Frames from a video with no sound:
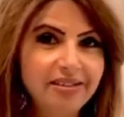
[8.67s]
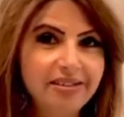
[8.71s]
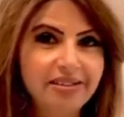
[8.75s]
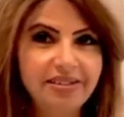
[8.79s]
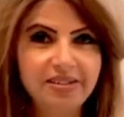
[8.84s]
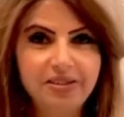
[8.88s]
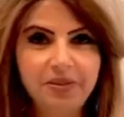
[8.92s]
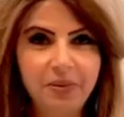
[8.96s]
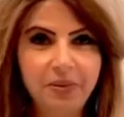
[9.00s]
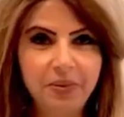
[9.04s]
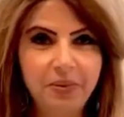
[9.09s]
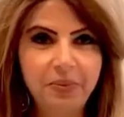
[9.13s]

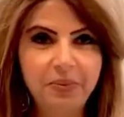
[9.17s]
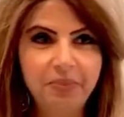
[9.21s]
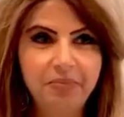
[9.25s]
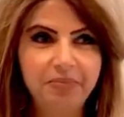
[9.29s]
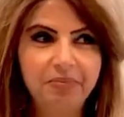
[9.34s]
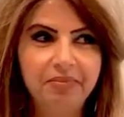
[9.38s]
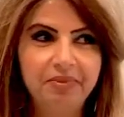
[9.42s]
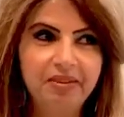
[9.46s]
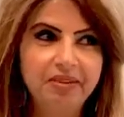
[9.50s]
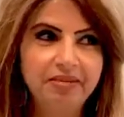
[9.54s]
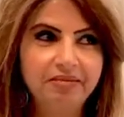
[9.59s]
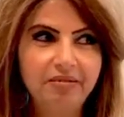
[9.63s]
So
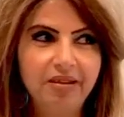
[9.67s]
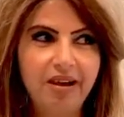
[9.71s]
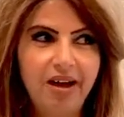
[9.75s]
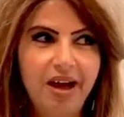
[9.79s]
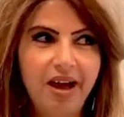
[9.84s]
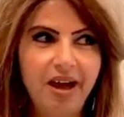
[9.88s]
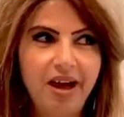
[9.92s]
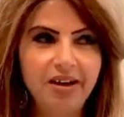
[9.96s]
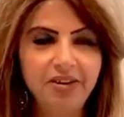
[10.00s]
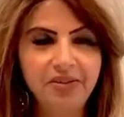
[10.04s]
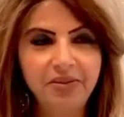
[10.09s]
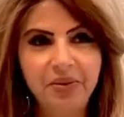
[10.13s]

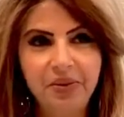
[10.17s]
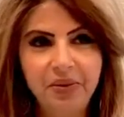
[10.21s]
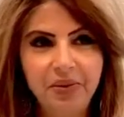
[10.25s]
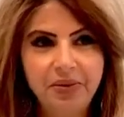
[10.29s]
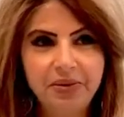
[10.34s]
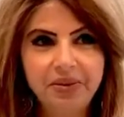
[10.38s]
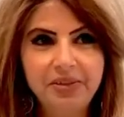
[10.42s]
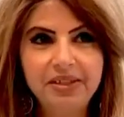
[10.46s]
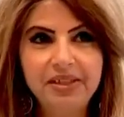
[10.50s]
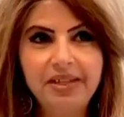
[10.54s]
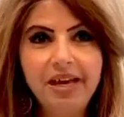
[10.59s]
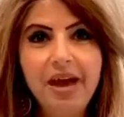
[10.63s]
I
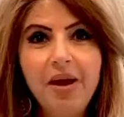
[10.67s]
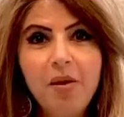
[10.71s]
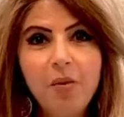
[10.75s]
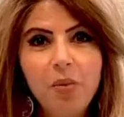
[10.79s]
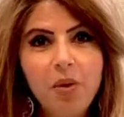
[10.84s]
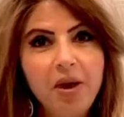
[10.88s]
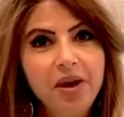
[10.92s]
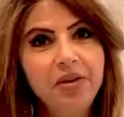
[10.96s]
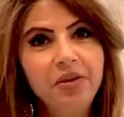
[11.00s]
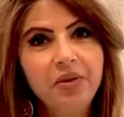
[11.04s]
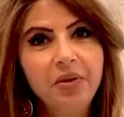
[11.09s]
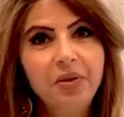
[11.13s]
thought, yeah,
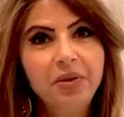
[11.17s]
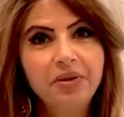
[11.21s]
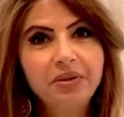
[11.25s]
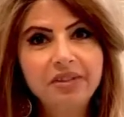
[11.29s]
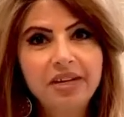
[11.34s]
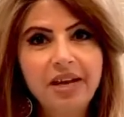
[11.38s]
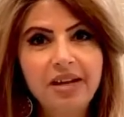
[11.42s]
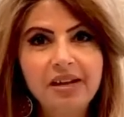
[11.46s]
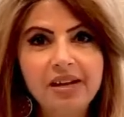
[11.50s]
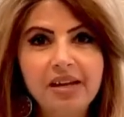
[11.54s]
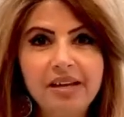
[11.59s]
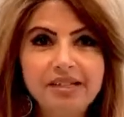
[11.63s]
why not?
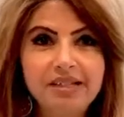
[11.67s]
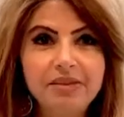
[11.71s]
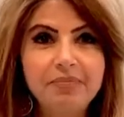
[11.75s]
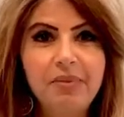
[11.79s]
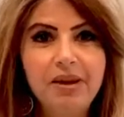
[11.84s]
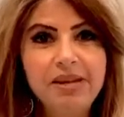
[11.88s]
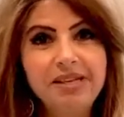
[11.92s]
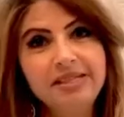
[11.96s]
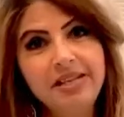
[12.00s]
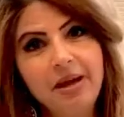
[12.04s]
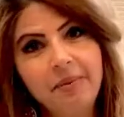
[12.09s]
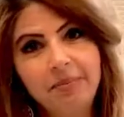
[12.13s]
And let's
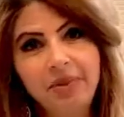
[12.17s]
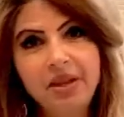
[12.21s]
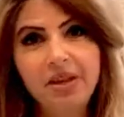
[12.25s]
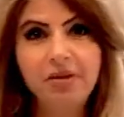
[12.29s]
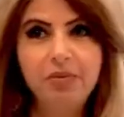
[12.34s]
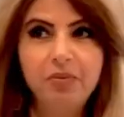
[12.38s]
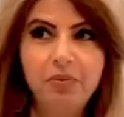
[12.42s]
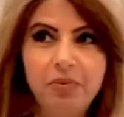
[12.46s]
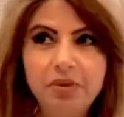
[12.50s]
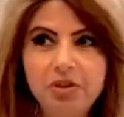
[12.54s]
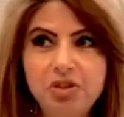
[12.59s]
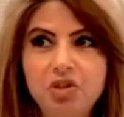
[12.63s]
make something
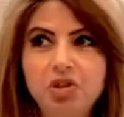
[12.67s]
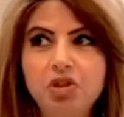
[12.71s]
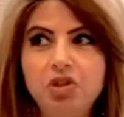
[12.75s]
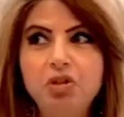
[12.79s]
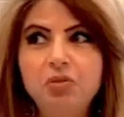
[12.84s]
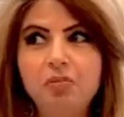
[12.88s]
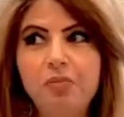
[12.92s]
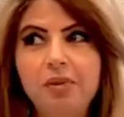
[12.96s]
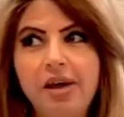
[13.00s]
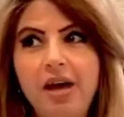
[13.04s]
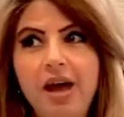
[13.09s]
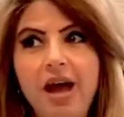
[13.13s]
which
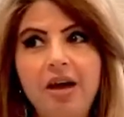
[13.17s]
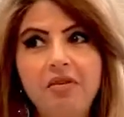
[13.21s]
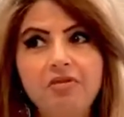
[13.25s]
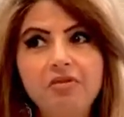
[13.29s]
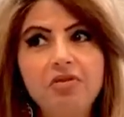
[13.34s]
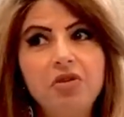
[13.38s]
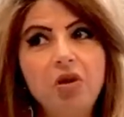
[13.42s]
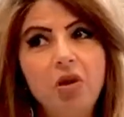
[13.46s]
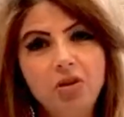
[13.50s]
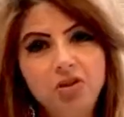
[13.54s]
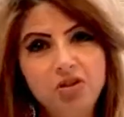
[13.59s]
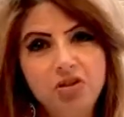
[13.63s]
you may have
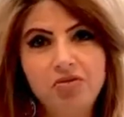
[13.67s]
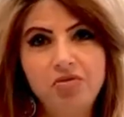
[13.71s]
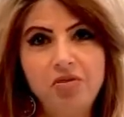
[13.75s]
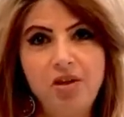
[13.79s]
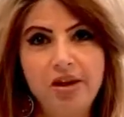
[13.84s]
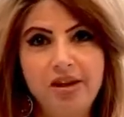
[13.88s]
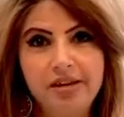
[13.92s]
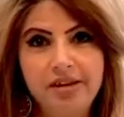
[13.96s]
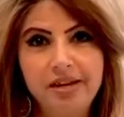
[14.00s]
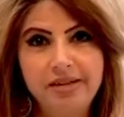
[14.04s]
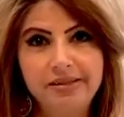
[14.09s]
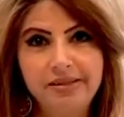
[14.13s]
not
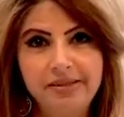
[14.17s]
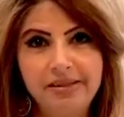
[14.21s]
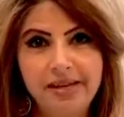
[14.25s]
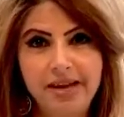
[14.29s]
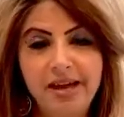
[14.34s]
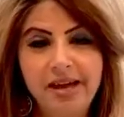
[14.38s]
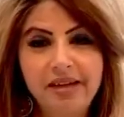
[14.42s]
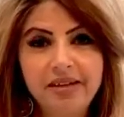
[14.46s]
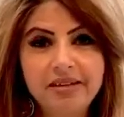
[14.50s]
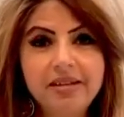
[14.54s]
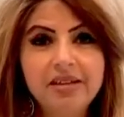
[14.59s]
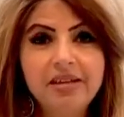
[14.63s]
tried as
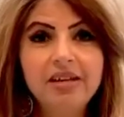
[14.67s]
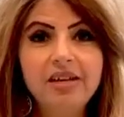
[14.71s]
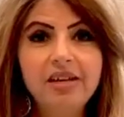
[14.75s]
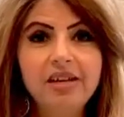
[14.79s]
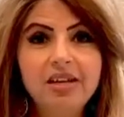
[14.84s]
yet.